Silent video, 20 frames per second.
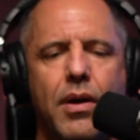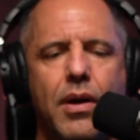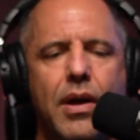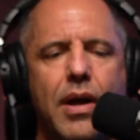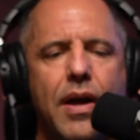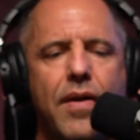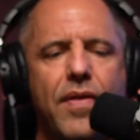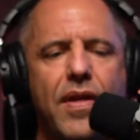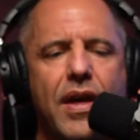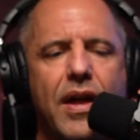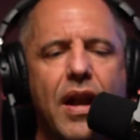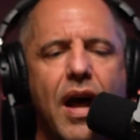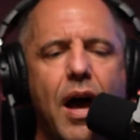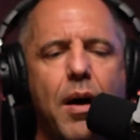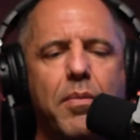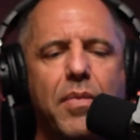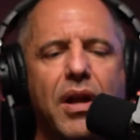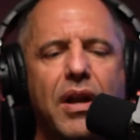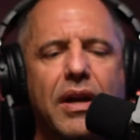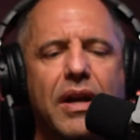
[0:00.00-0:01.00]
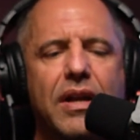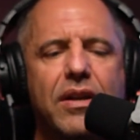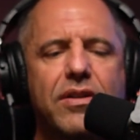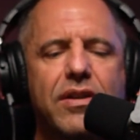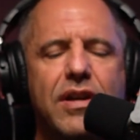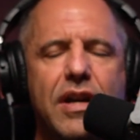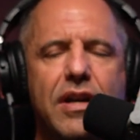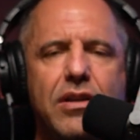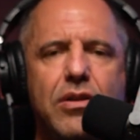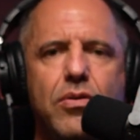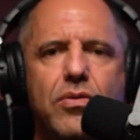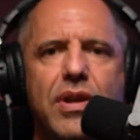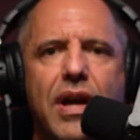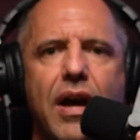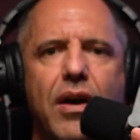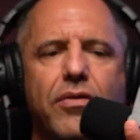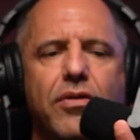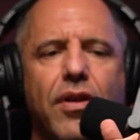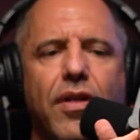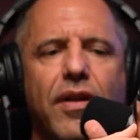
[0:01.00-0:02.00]
And then I'm going to continue
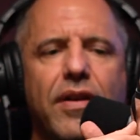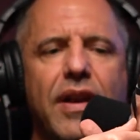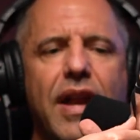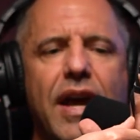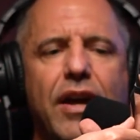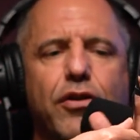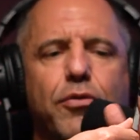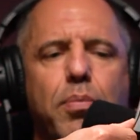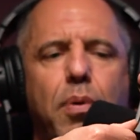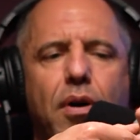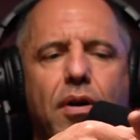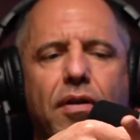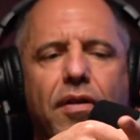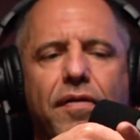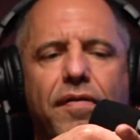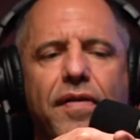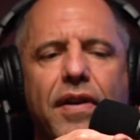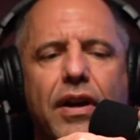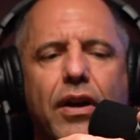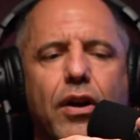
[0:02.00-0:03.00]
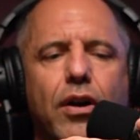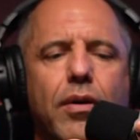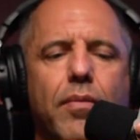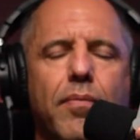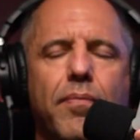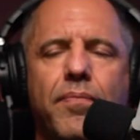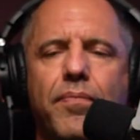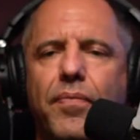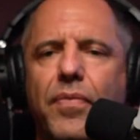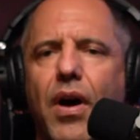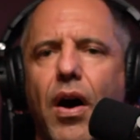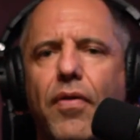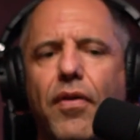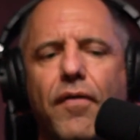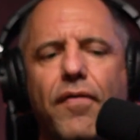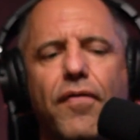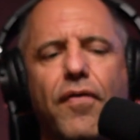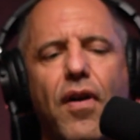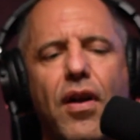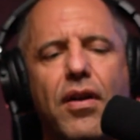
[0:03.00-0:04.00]
down to the next part of the finger on the
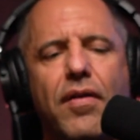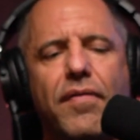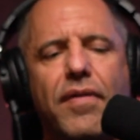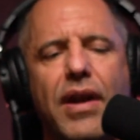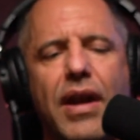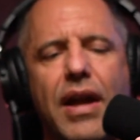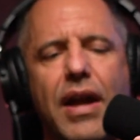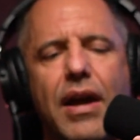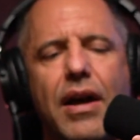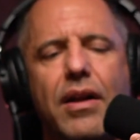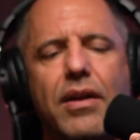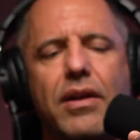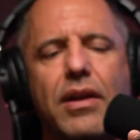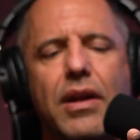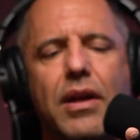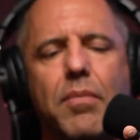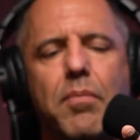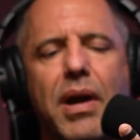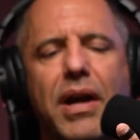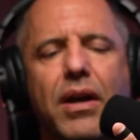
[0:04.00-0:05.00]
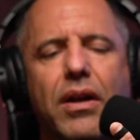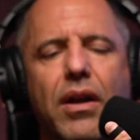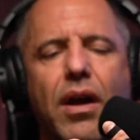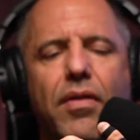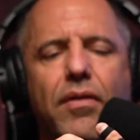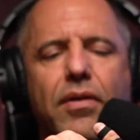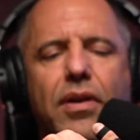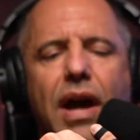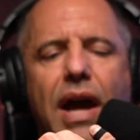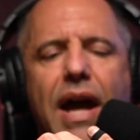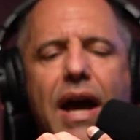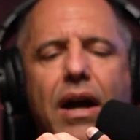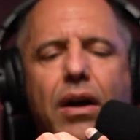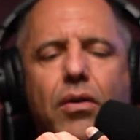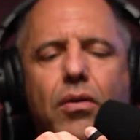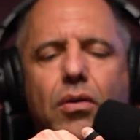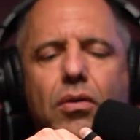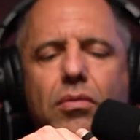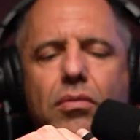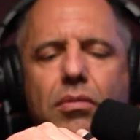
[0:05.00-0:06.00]
front of the hand and make another
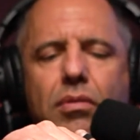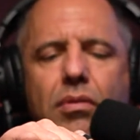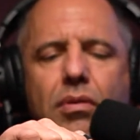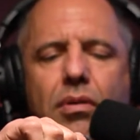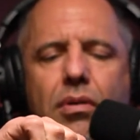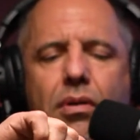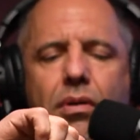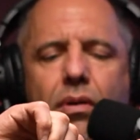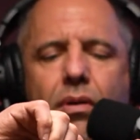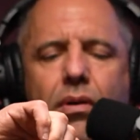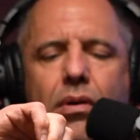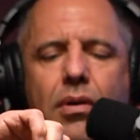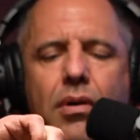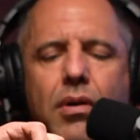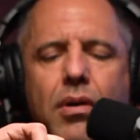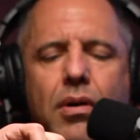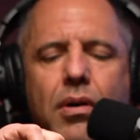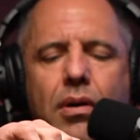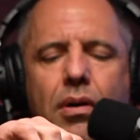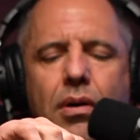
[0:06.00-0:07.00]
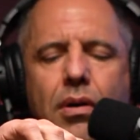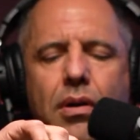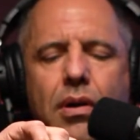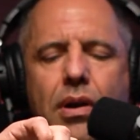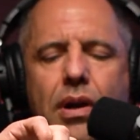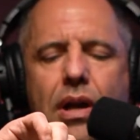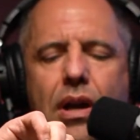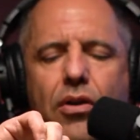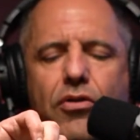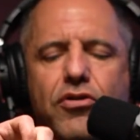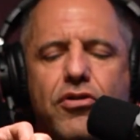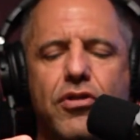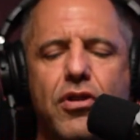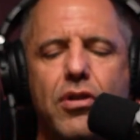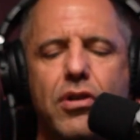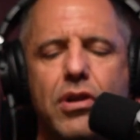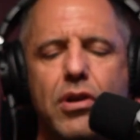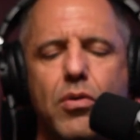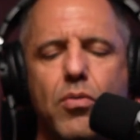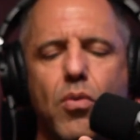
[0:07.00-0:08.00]
diagonal. And I'll show
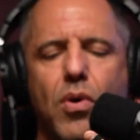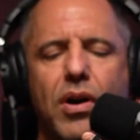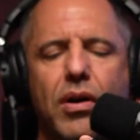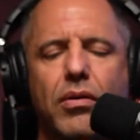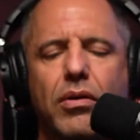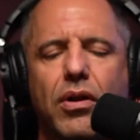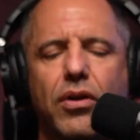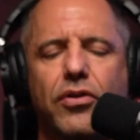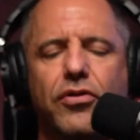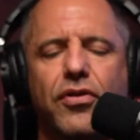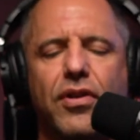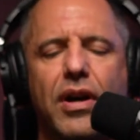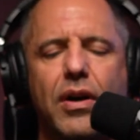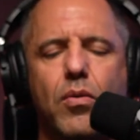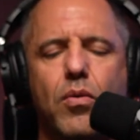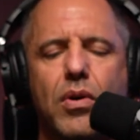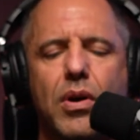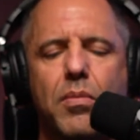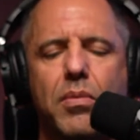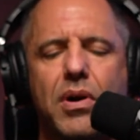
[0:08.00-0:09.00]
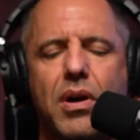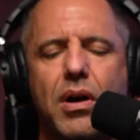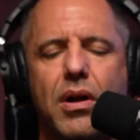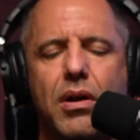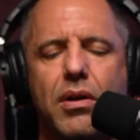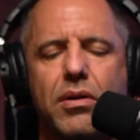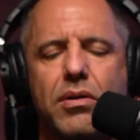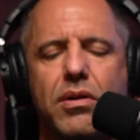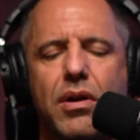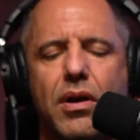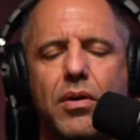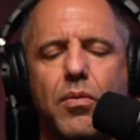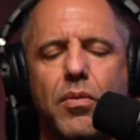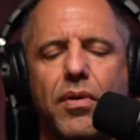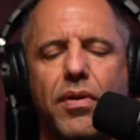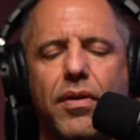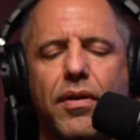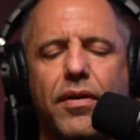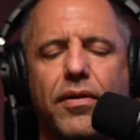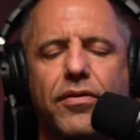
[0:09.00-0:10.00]
you what it looks like when I'm kind of done
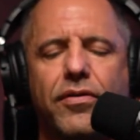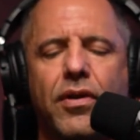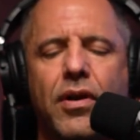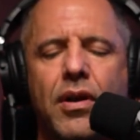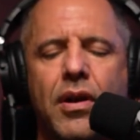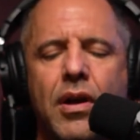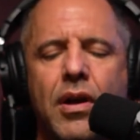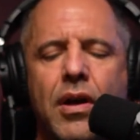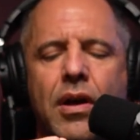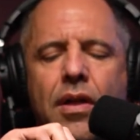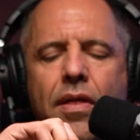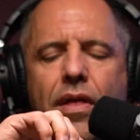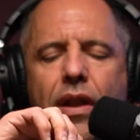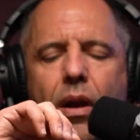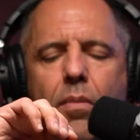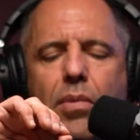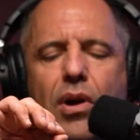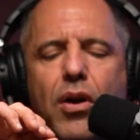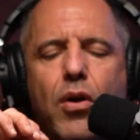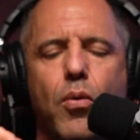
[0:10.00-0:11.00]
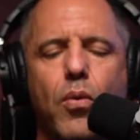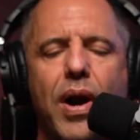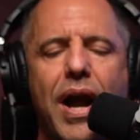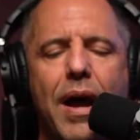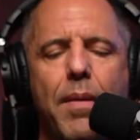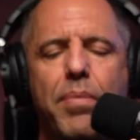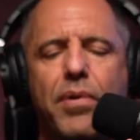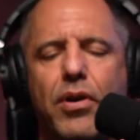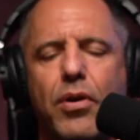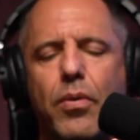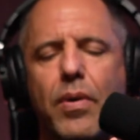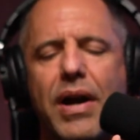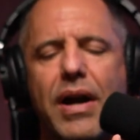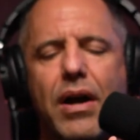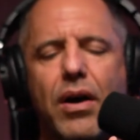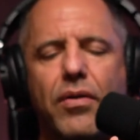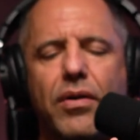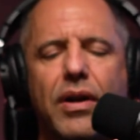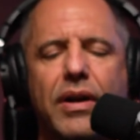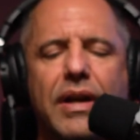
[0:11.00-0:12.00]
with this. Then I'm going to wrap it
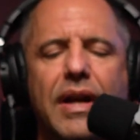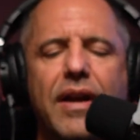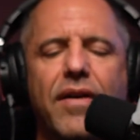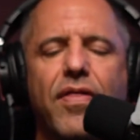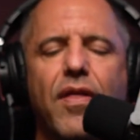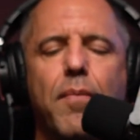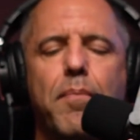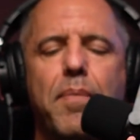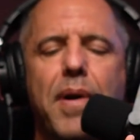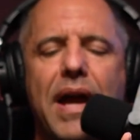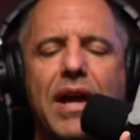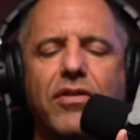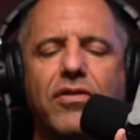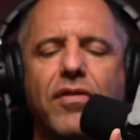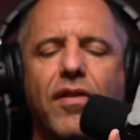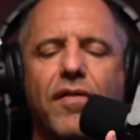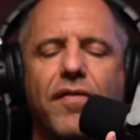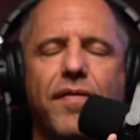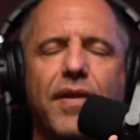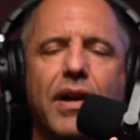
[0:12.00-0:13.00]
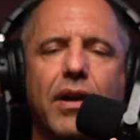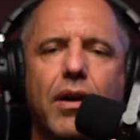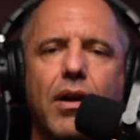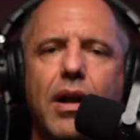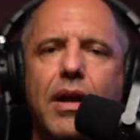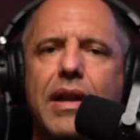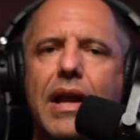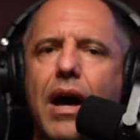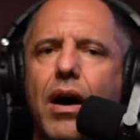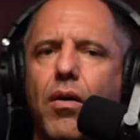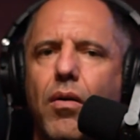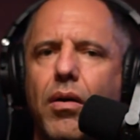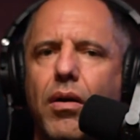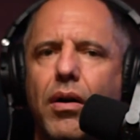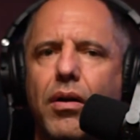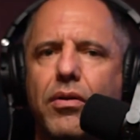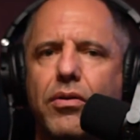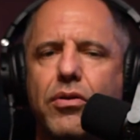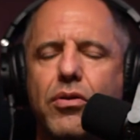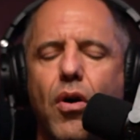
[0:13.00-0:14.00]
around, again, the base of the finger. Now,
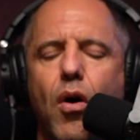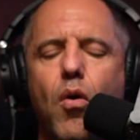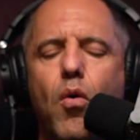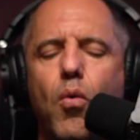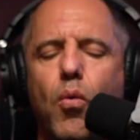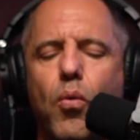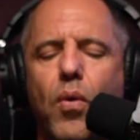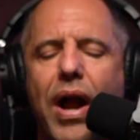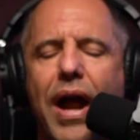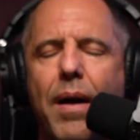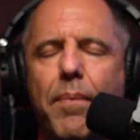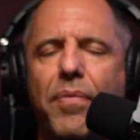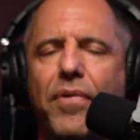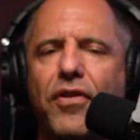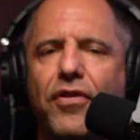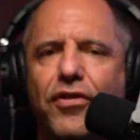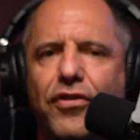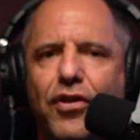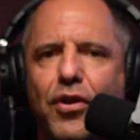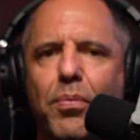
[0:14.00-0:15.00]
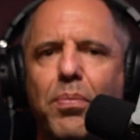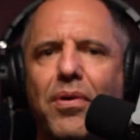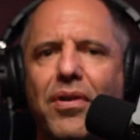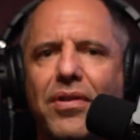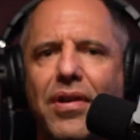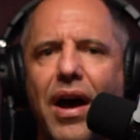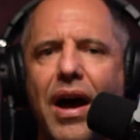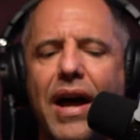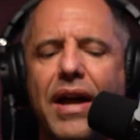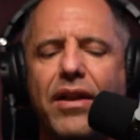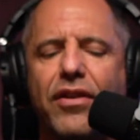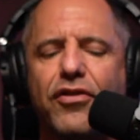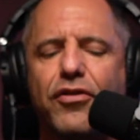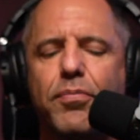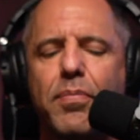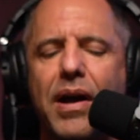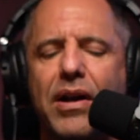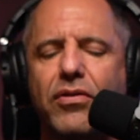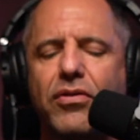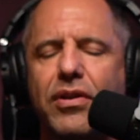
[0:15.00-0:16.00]
don't wrap this super tight,
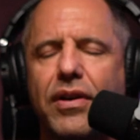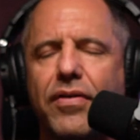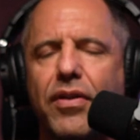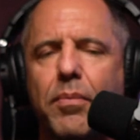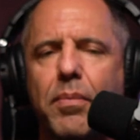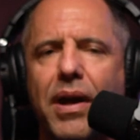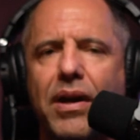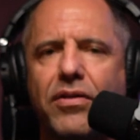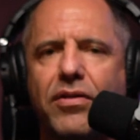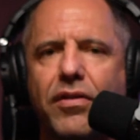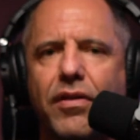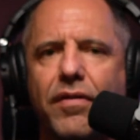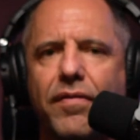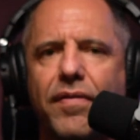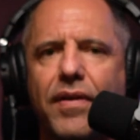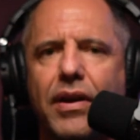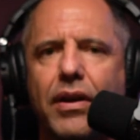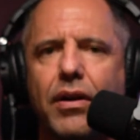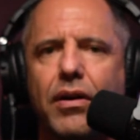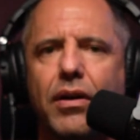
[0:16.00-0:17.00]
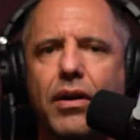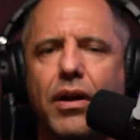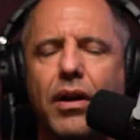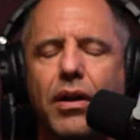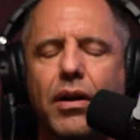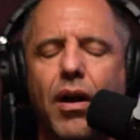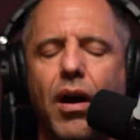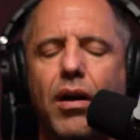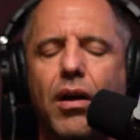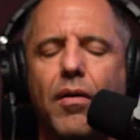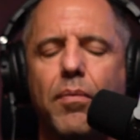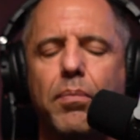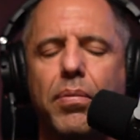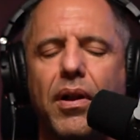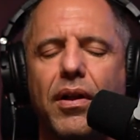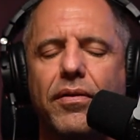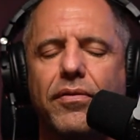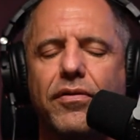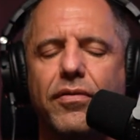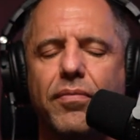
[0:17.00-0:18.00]
especially at the base of the finger. You're going to cut off
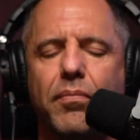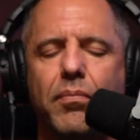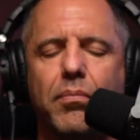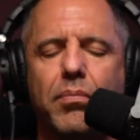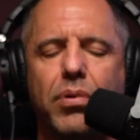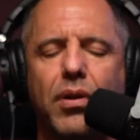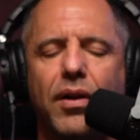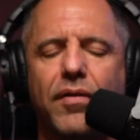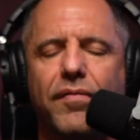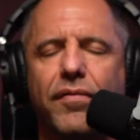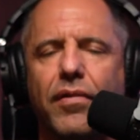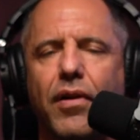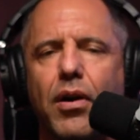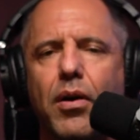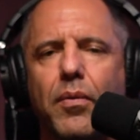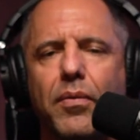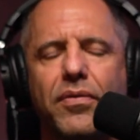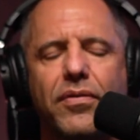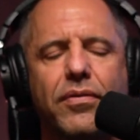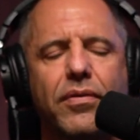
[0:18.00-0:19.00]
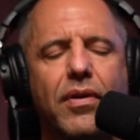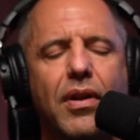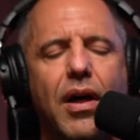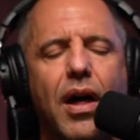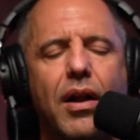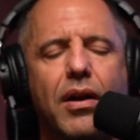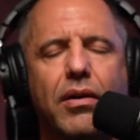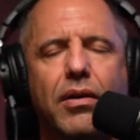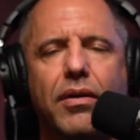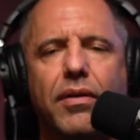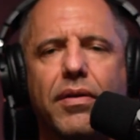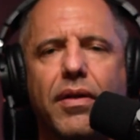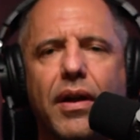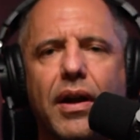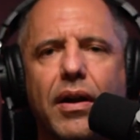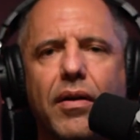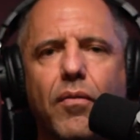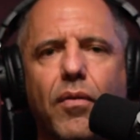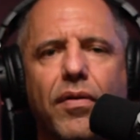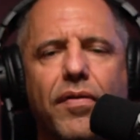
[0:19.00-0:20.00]
blood flow. It's not a good
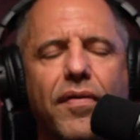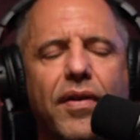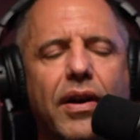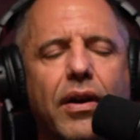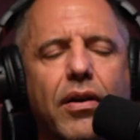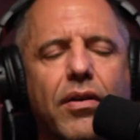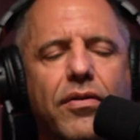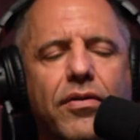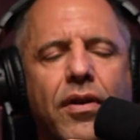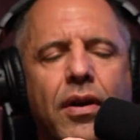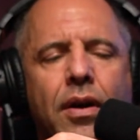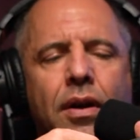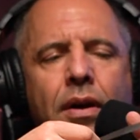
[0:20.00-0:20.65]
thing with fingers.